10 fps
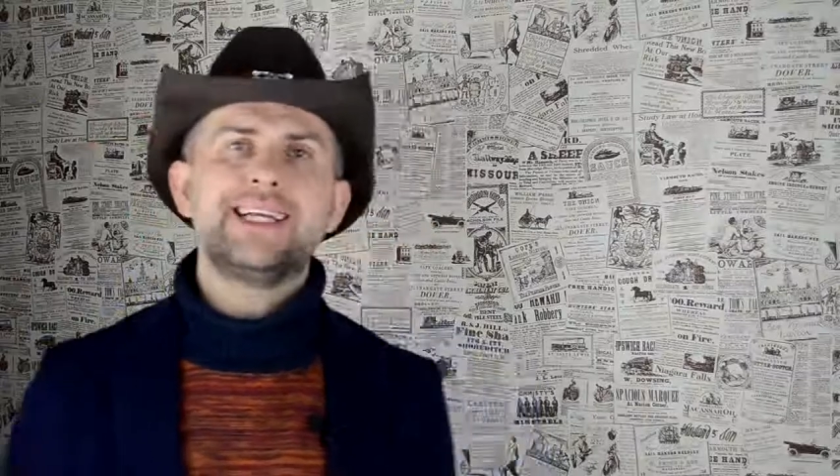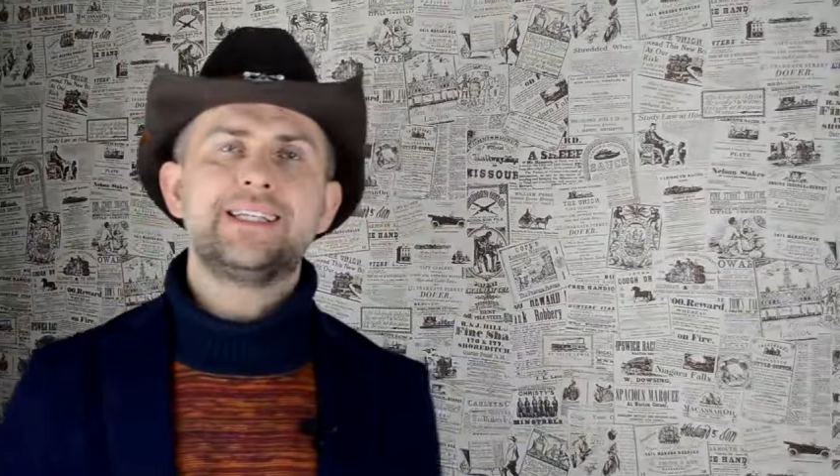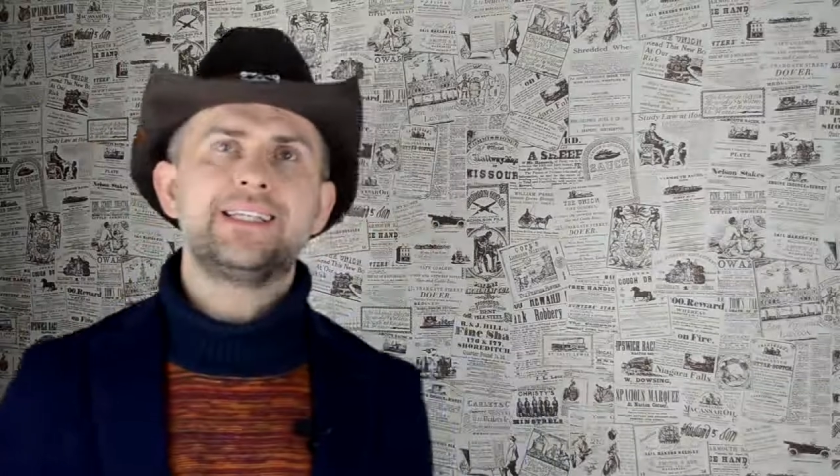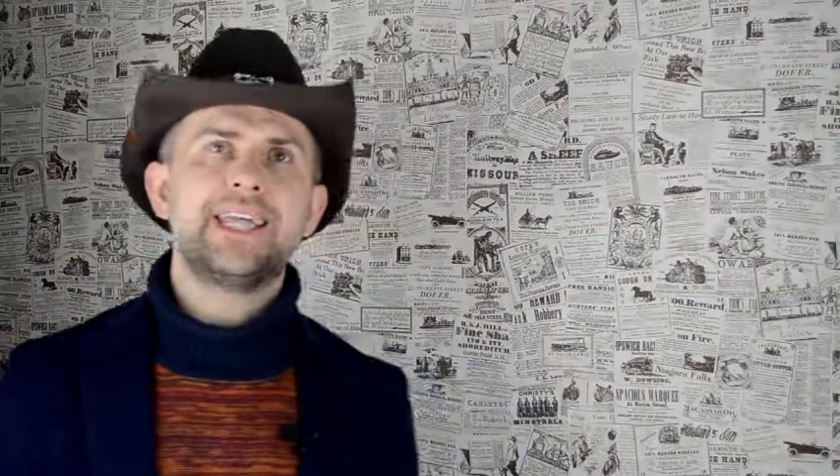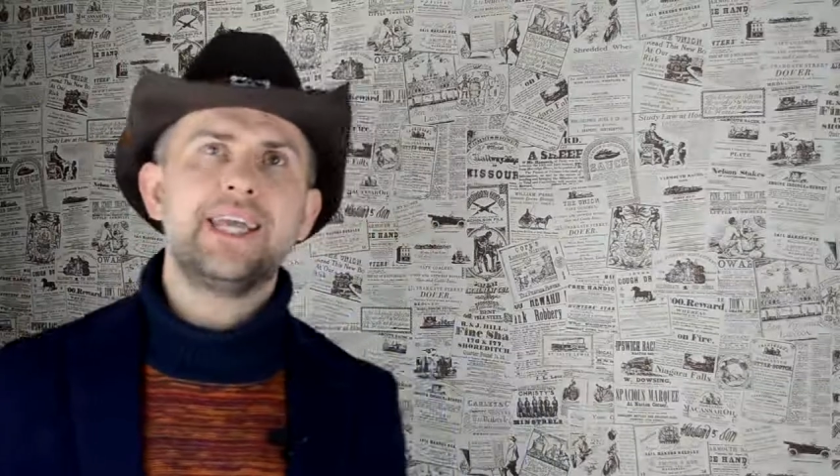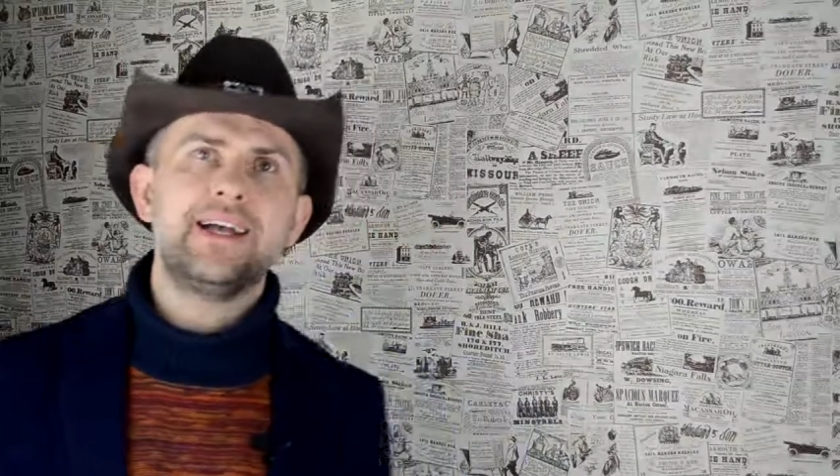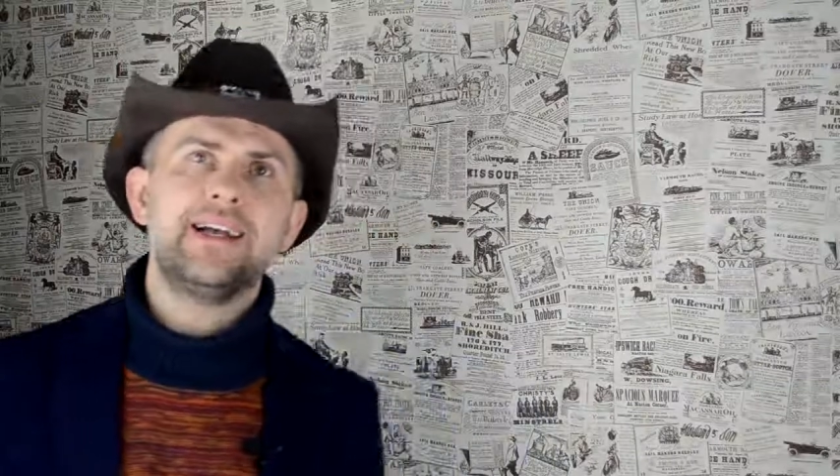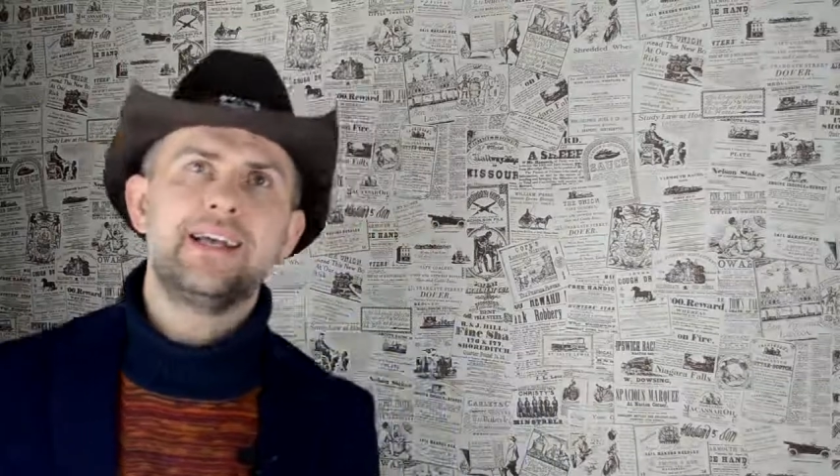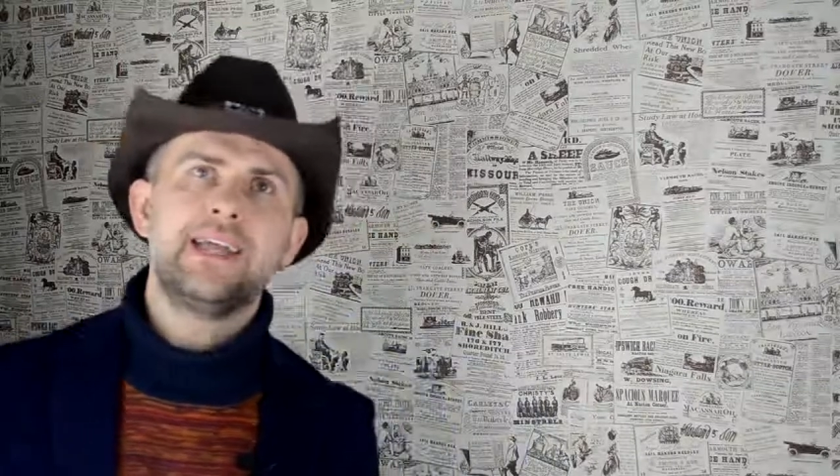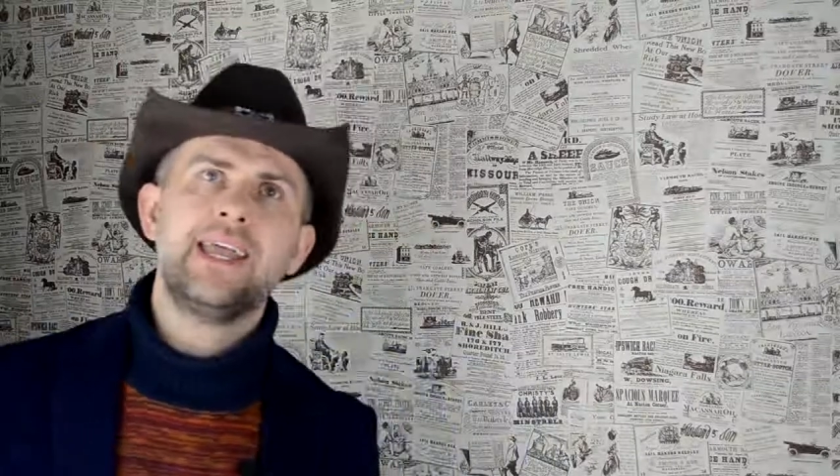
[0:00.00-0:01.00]
Chill.
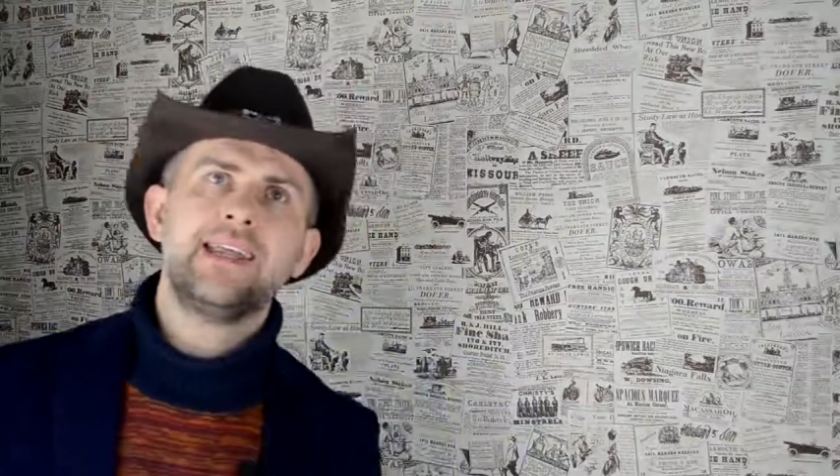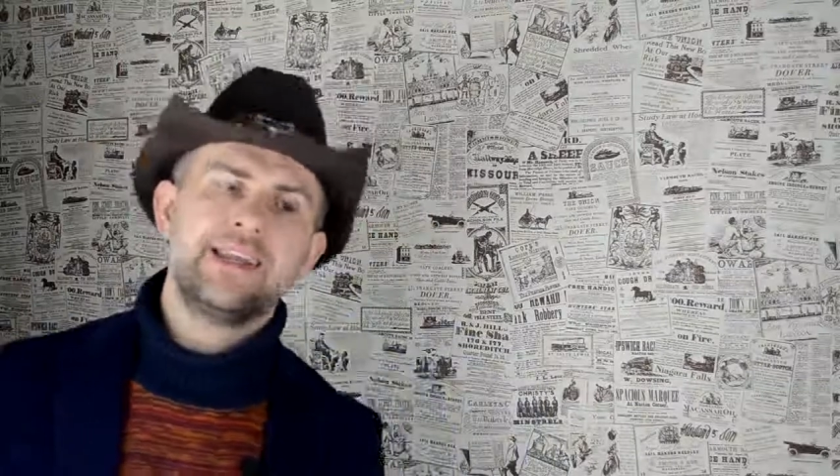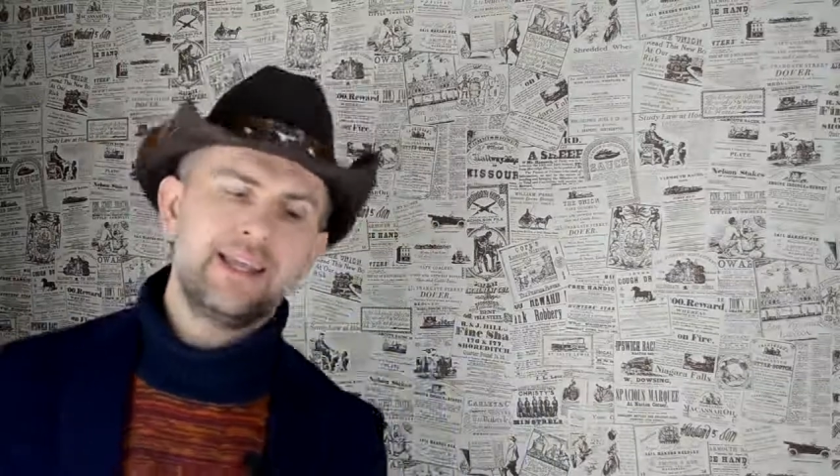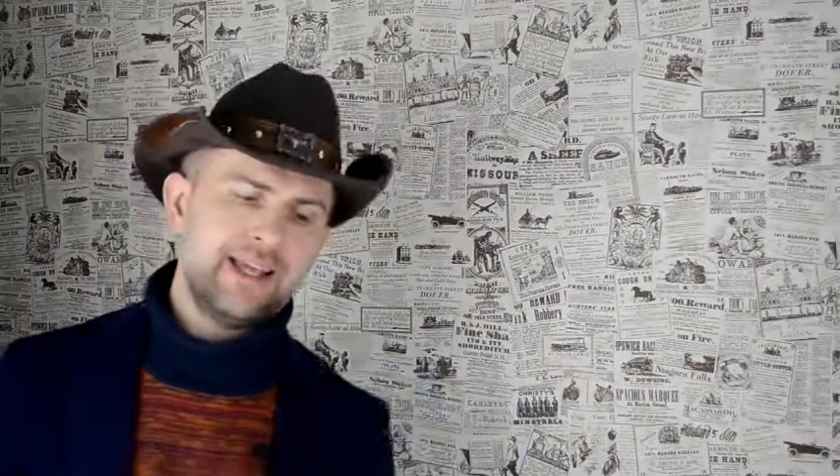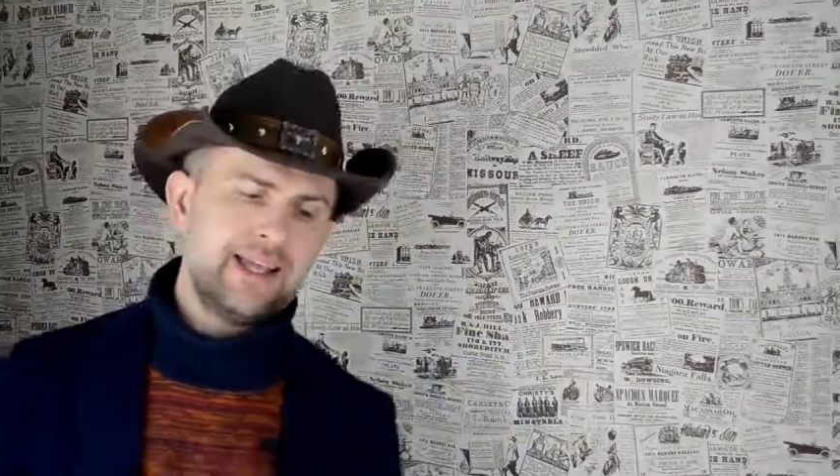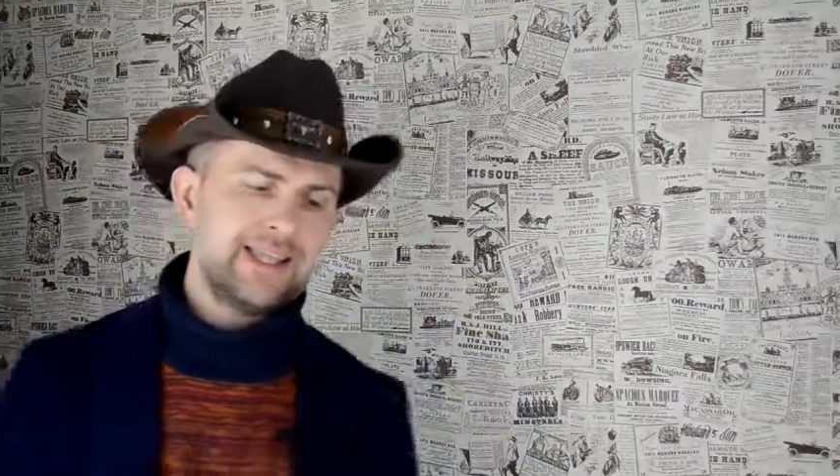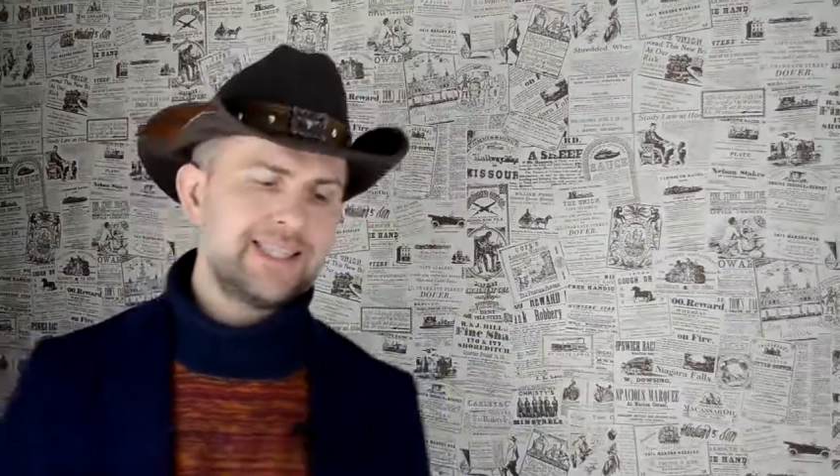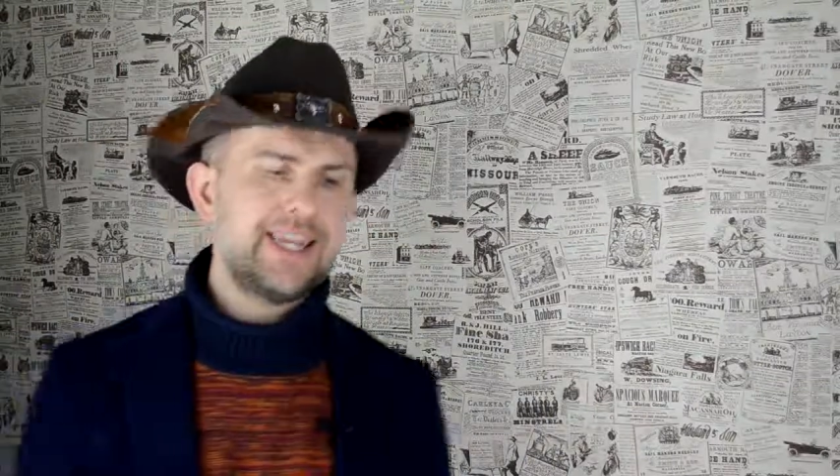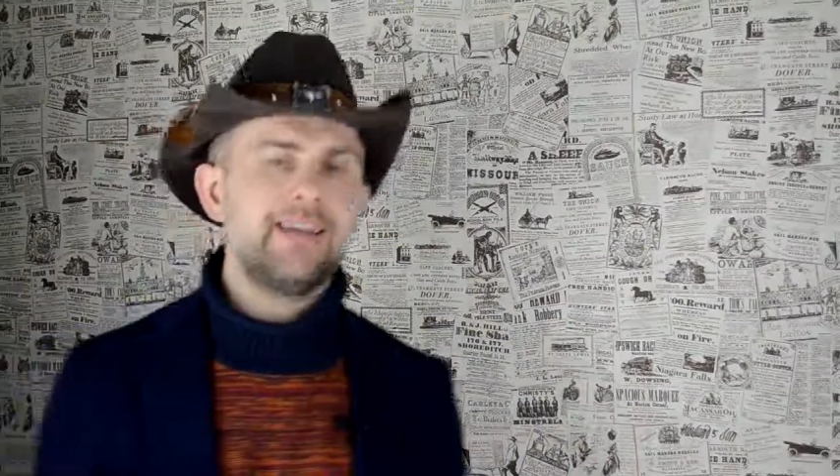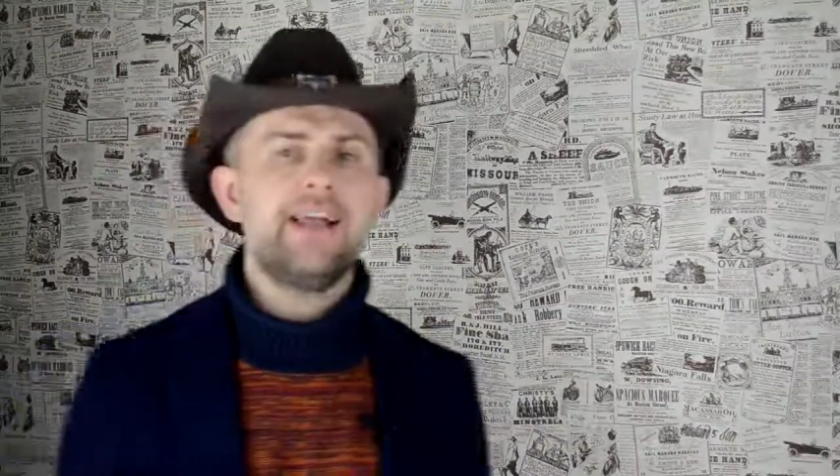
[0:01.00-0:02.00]
It.
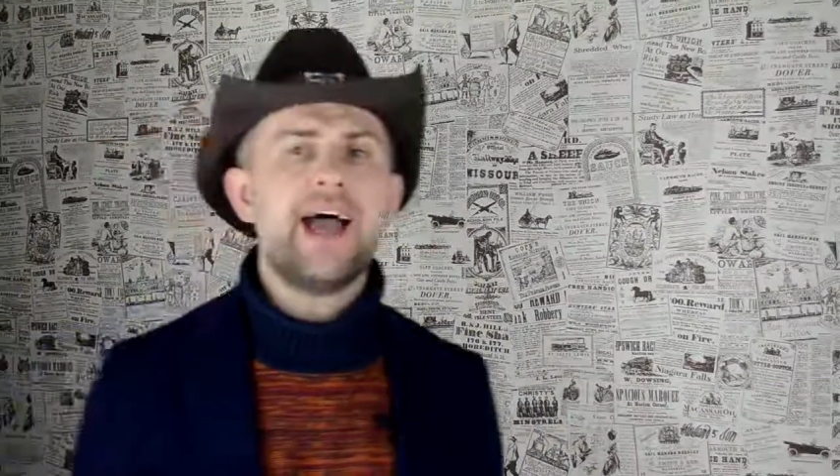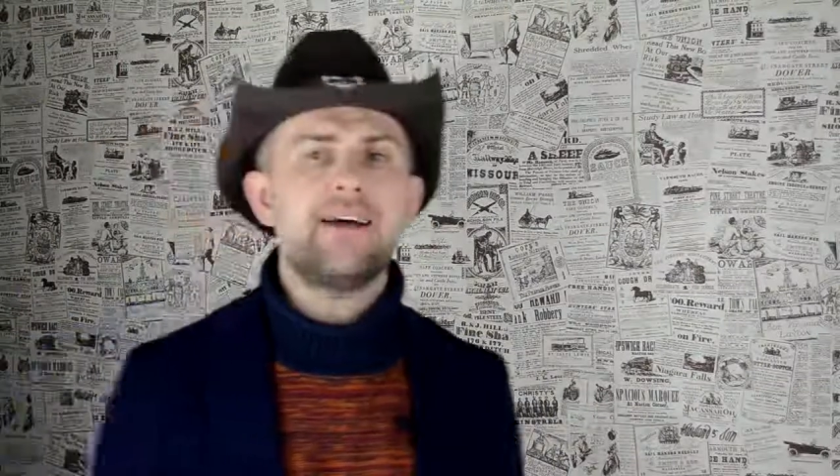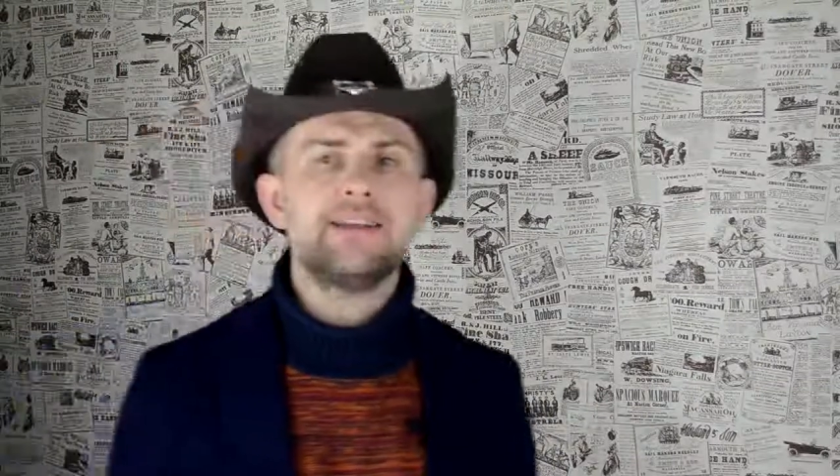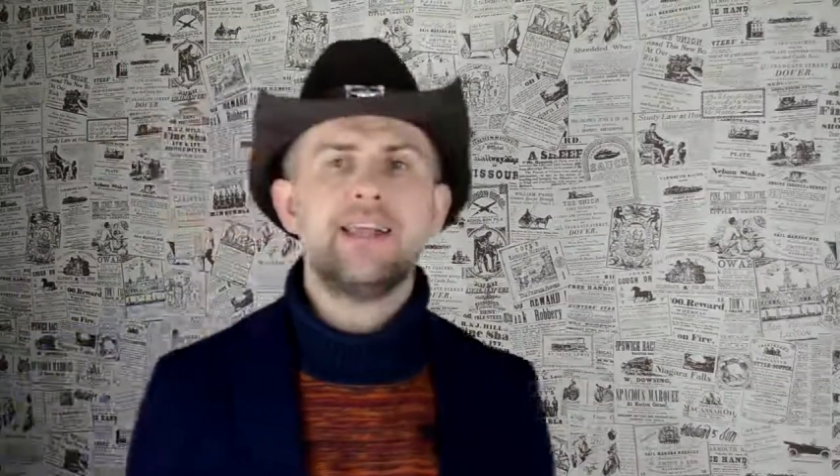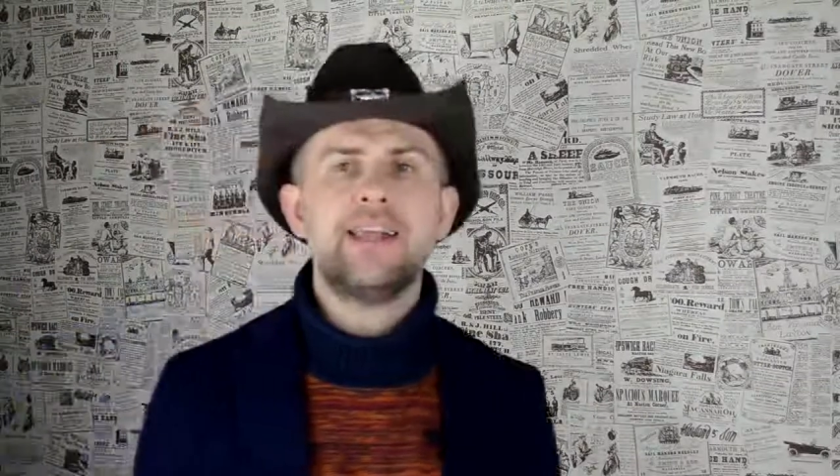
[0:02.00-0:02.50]
Chill out.